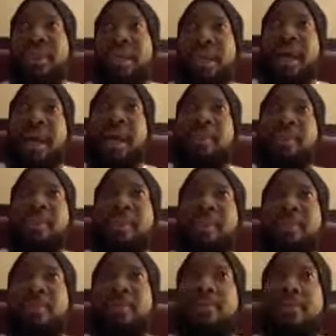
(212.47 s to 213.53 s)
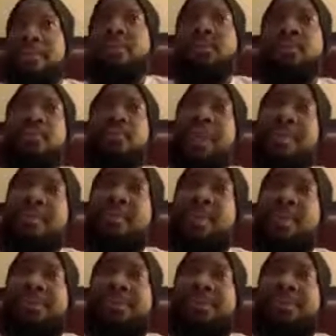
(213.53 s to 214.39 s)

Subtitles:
Number one,